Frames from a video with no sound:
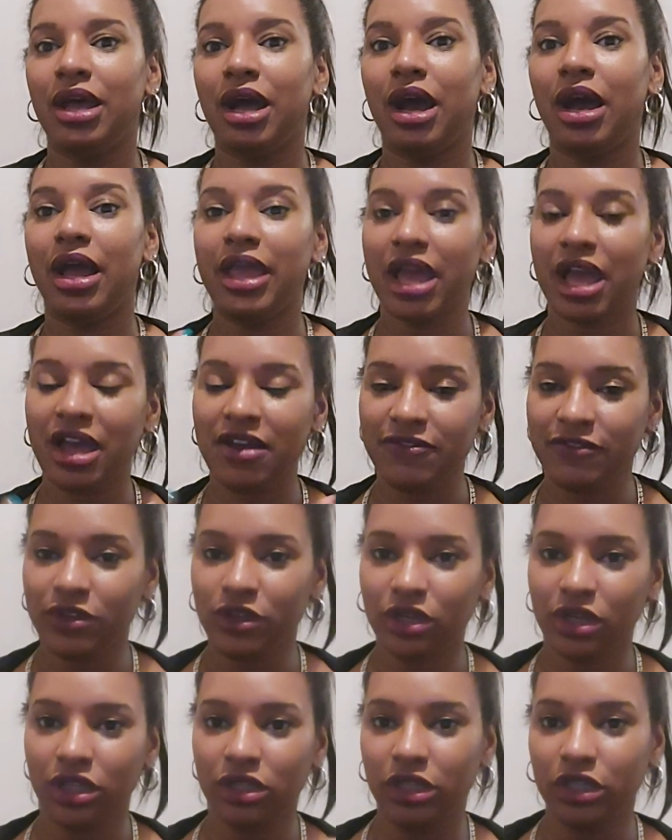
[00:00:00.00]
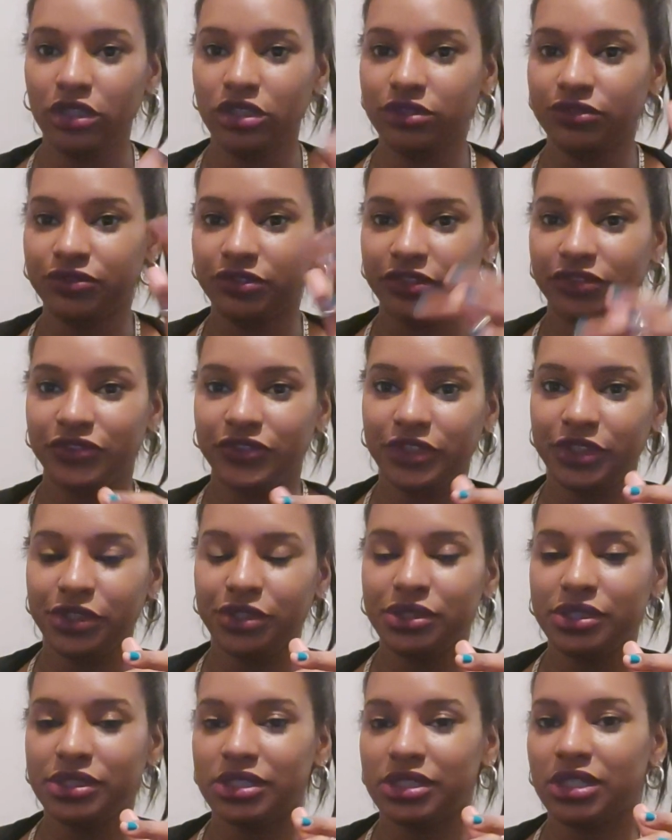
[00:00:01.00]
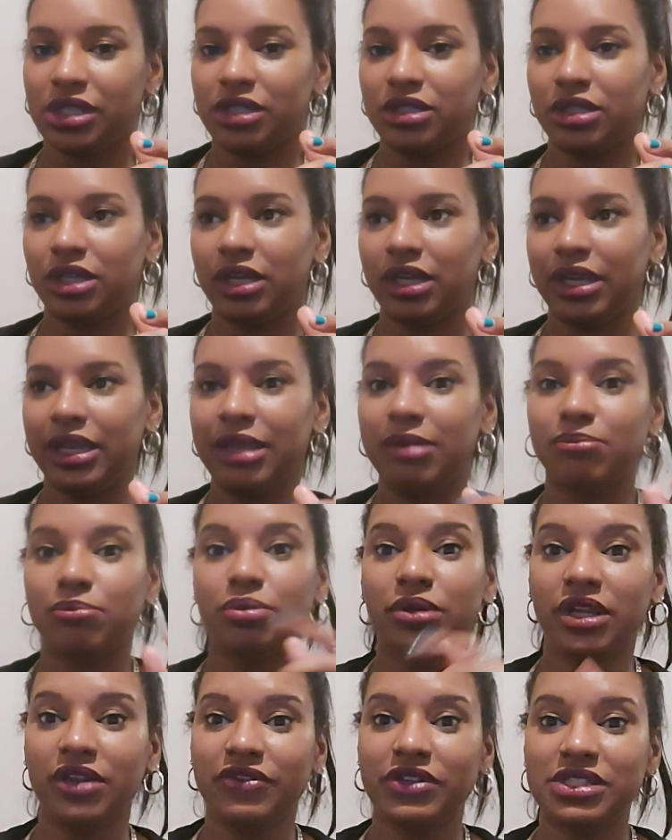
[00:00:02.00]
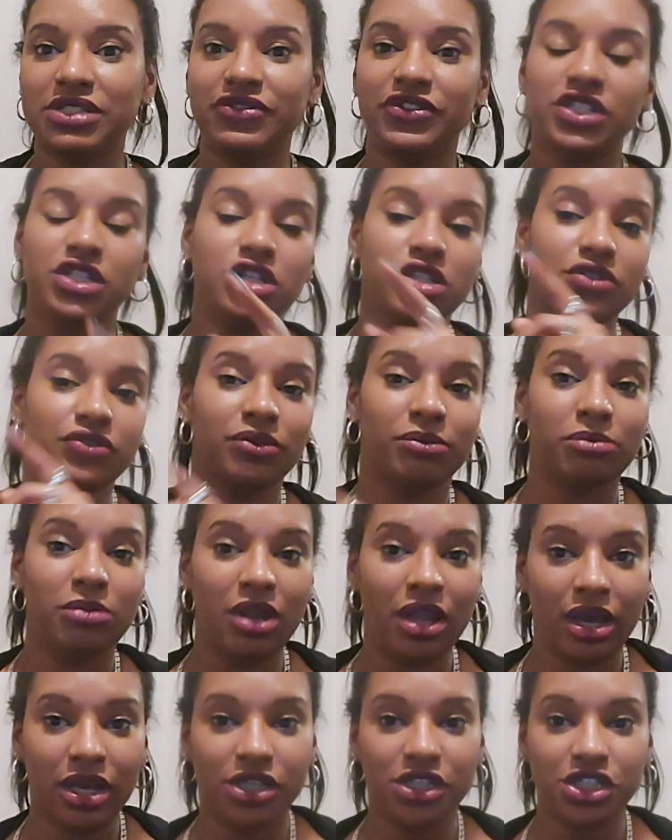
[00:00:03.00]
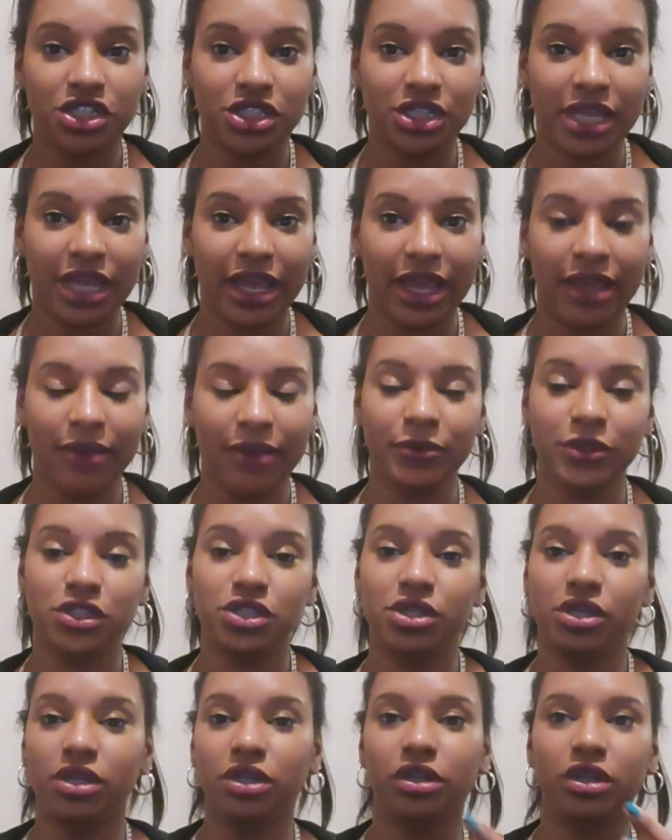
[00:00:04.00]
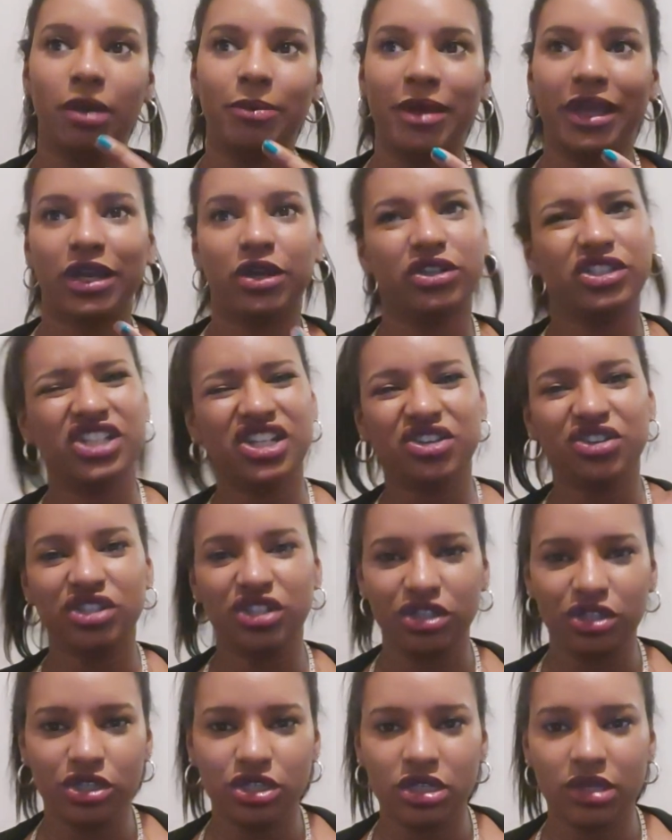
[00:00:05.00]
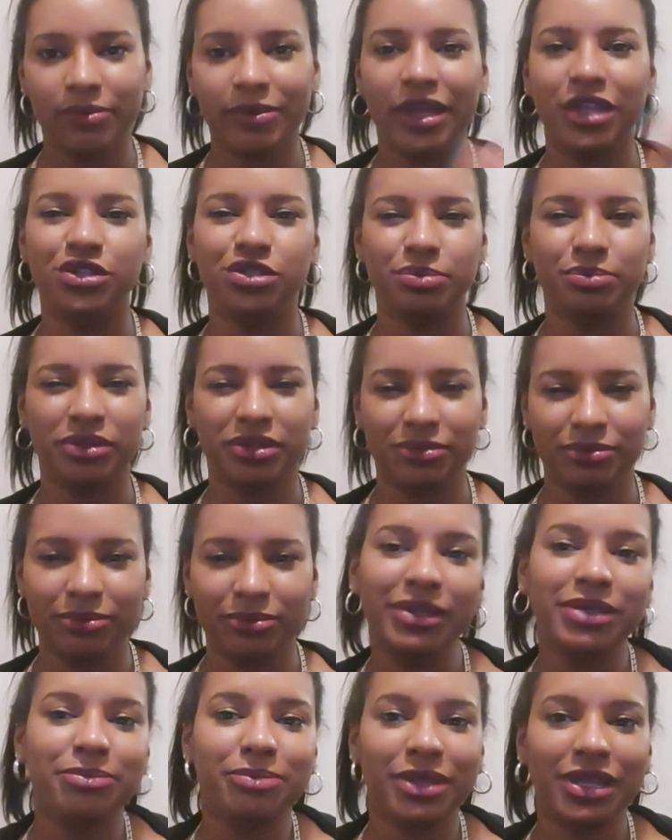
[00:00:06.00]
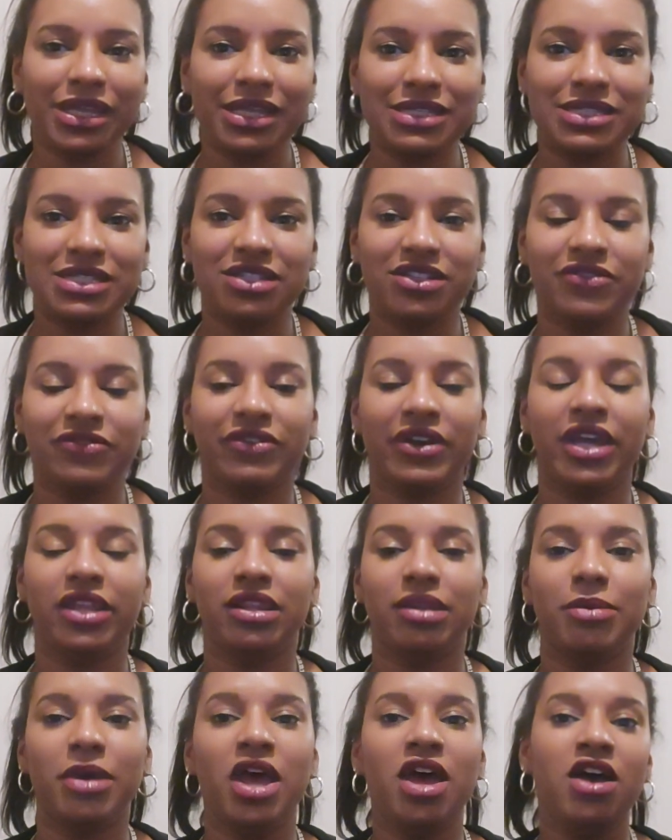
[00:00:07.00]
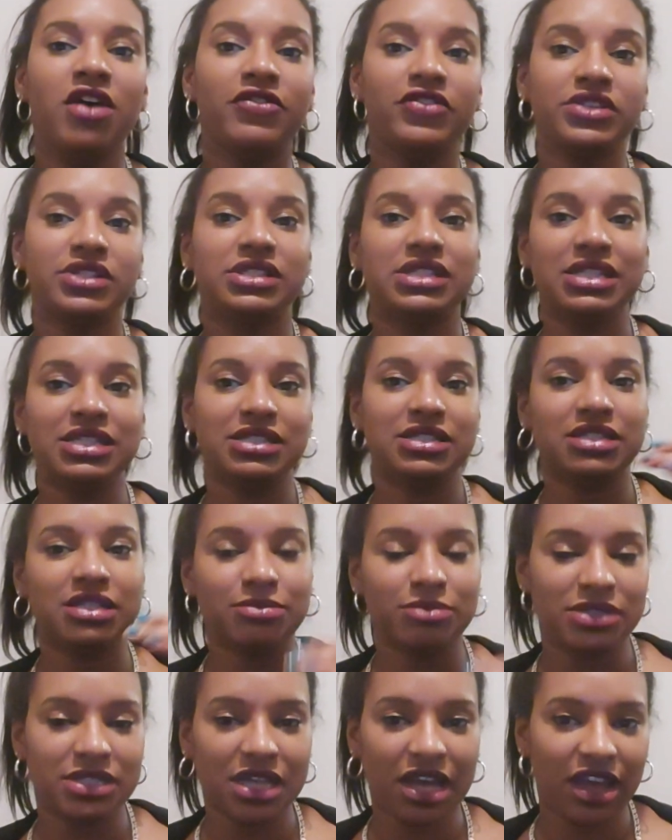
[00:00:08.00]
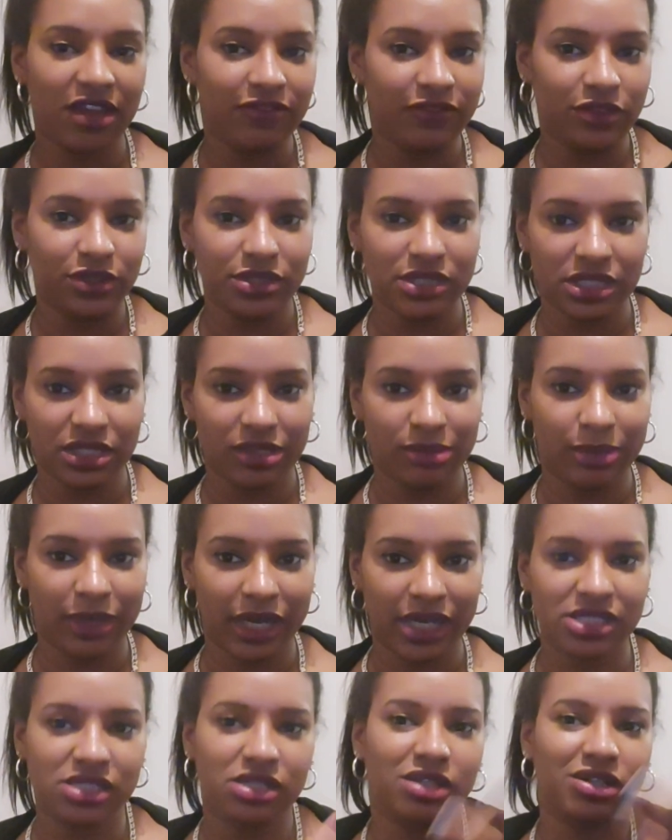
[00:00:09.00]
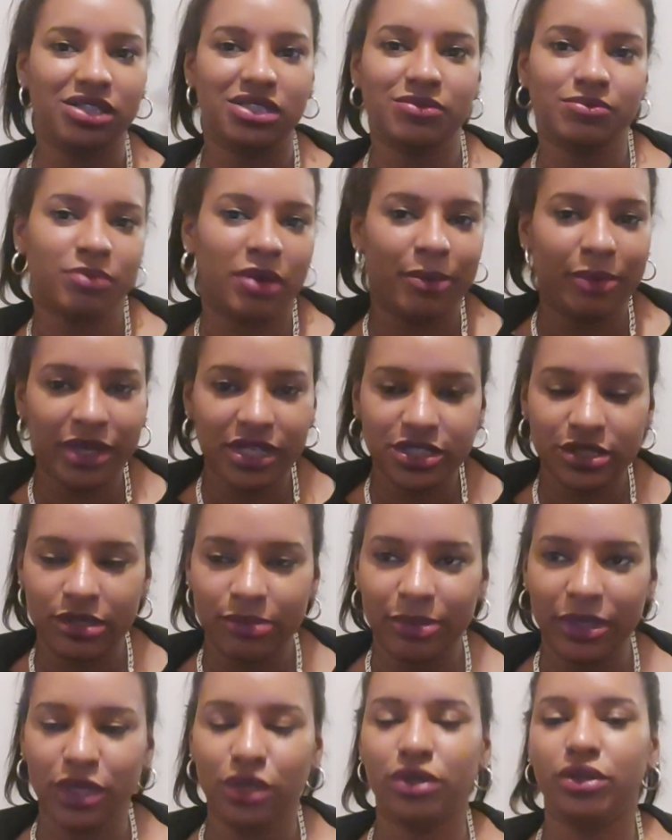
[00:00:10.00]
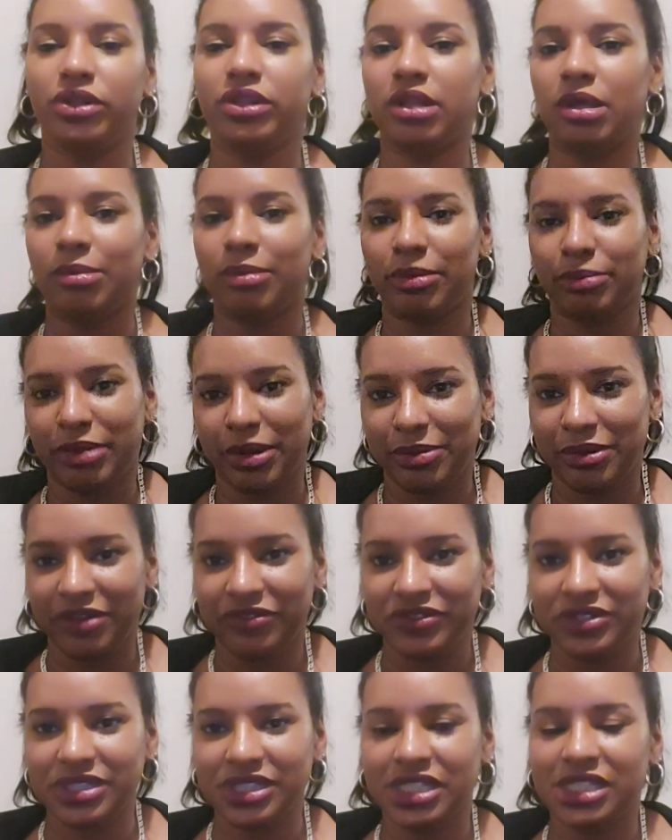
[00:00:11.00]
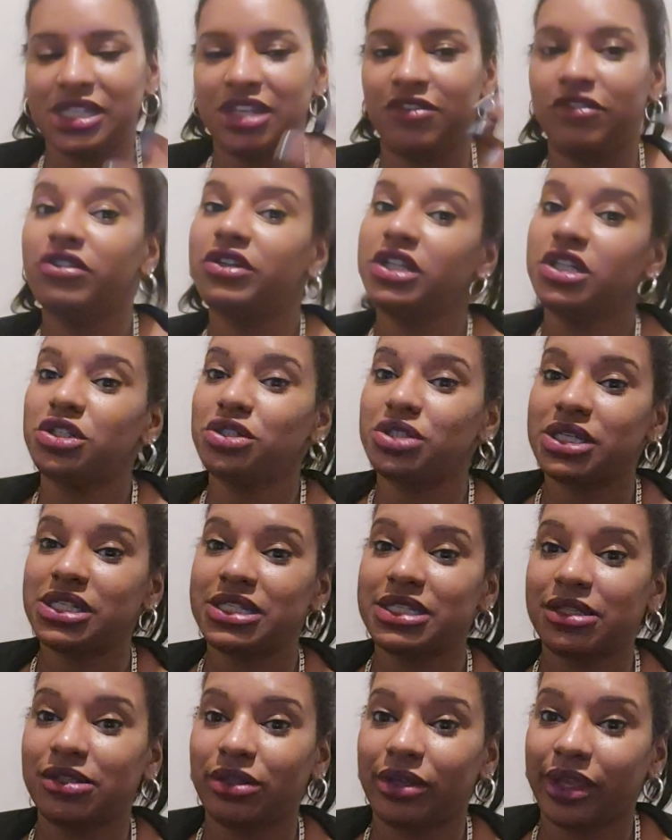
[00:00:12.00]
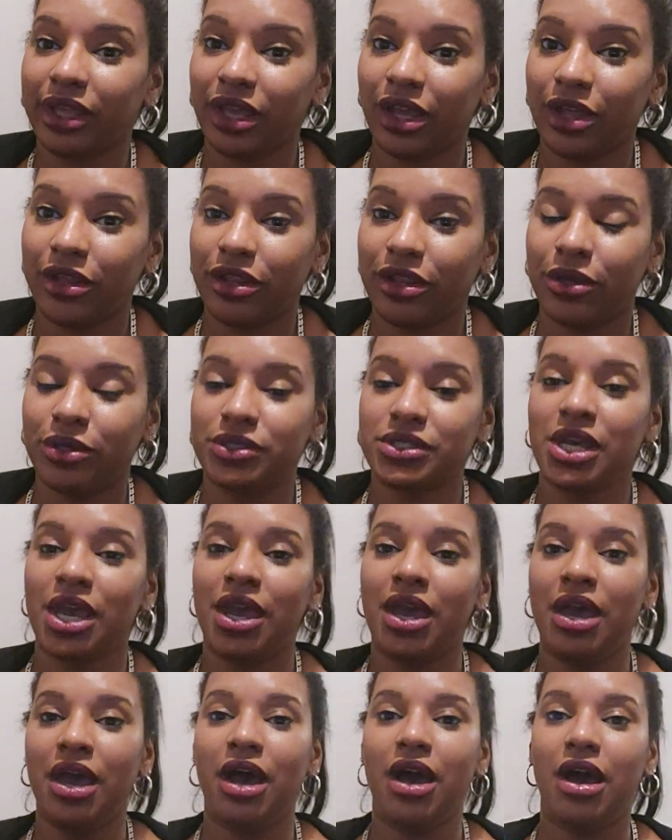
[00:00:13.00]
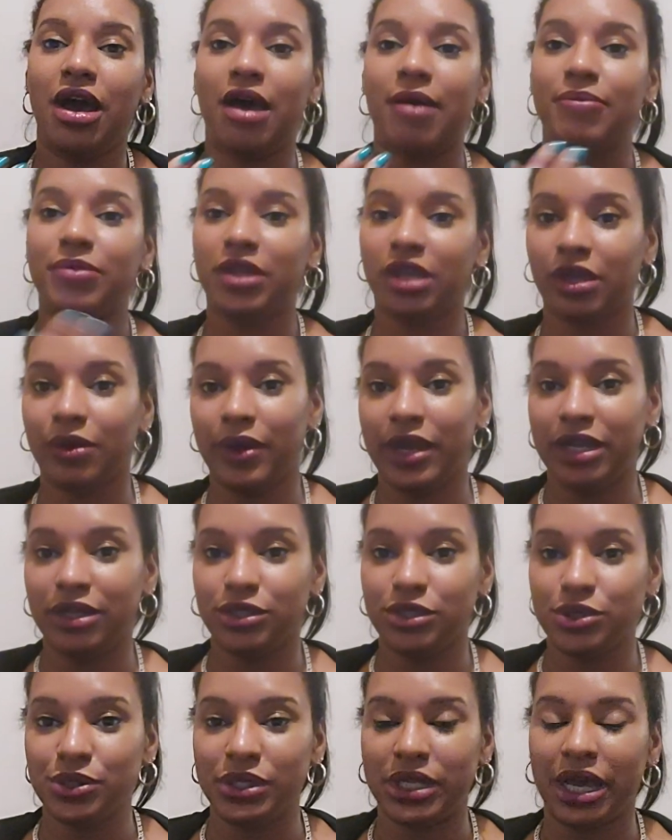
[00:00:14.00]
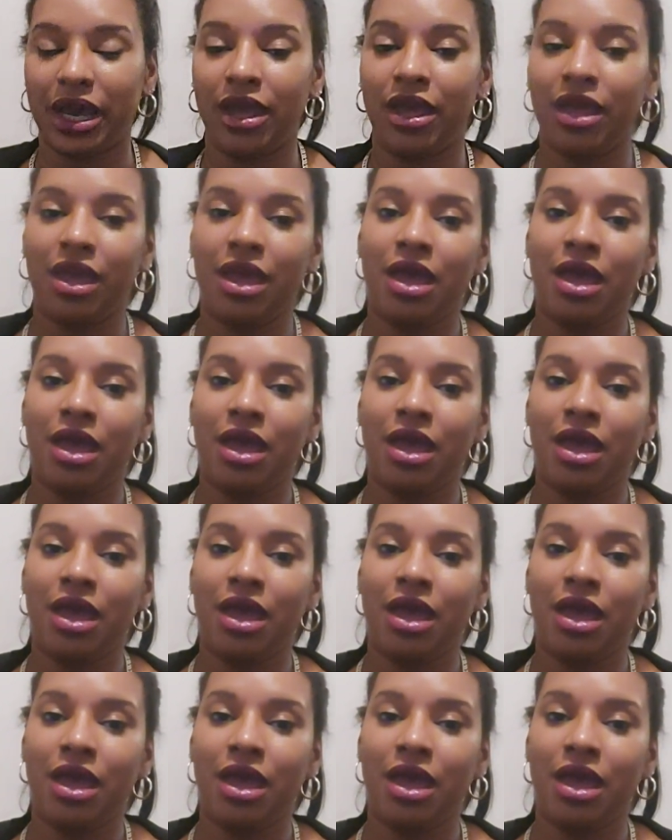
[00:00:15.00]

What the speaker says: I have got a load of reviews in previous videos from last year, which you can go back, check on the YouTube page. It'll be a bit easier to find them, for systems that I've used in the past. So that's my personal opinion on them and my preferences. If you're interested in looking at those, then go ahead and do that.